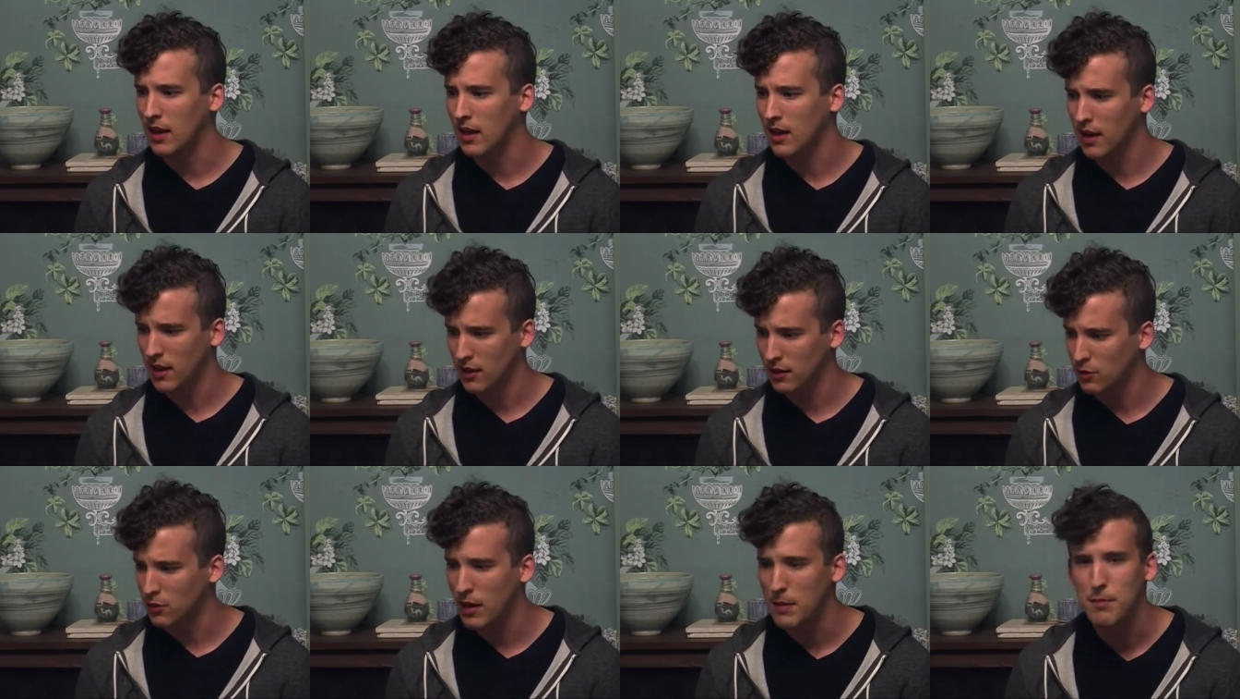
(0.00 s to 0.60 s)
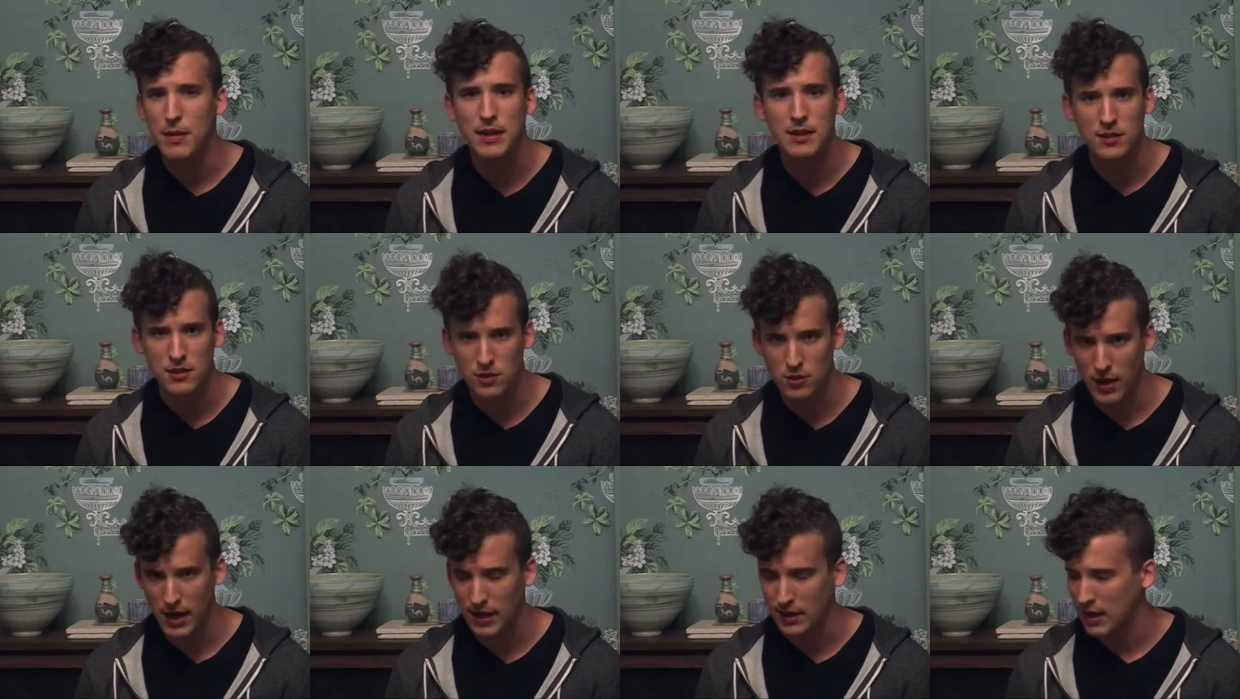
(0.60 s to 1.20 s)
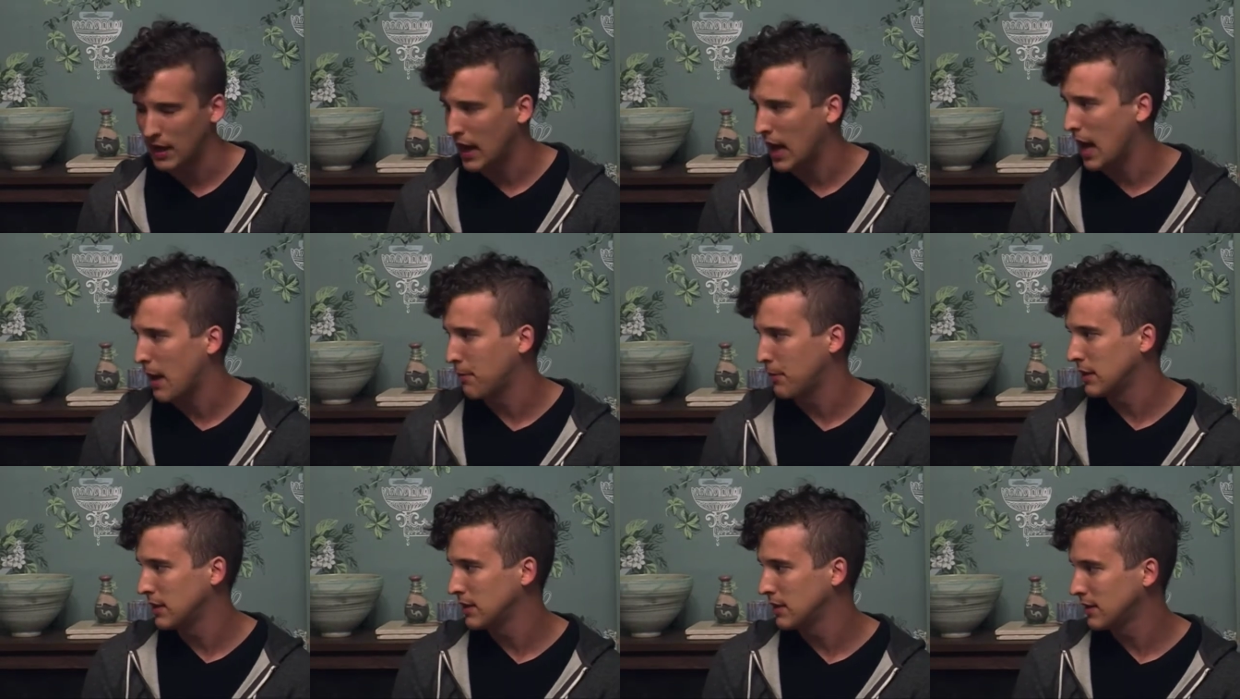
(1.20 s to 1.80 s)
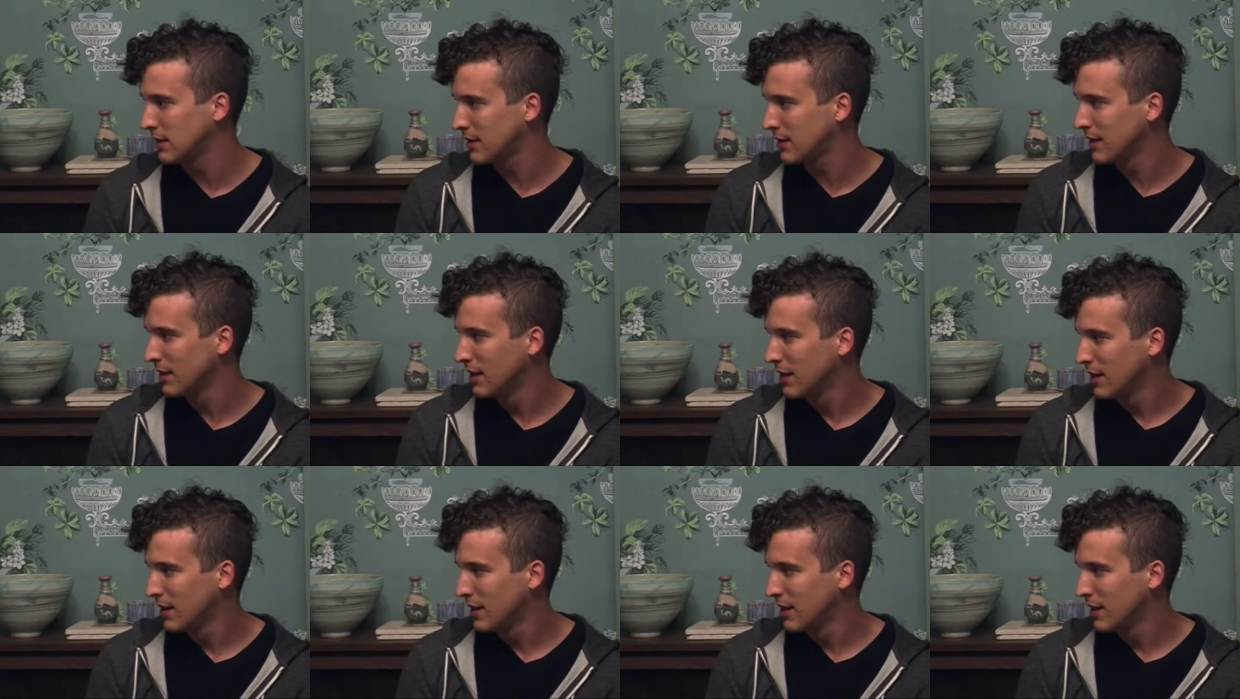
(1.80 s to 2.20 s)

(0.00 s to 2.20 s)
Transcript: and a great big strike that happens.